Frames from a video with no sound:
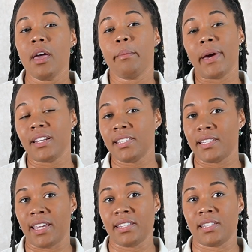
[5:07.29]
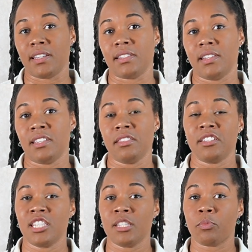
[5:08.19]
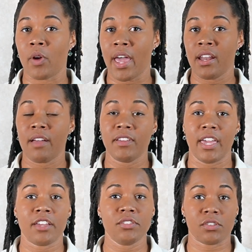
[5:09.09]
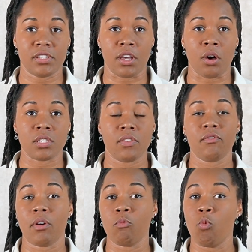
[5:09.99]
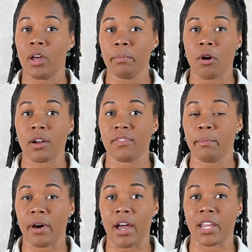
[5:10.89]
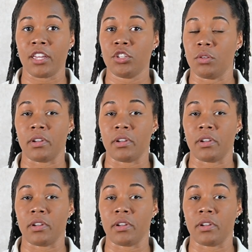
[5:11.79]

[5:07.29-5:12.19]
Metastasis is the spread of cancer cells from one part of the body to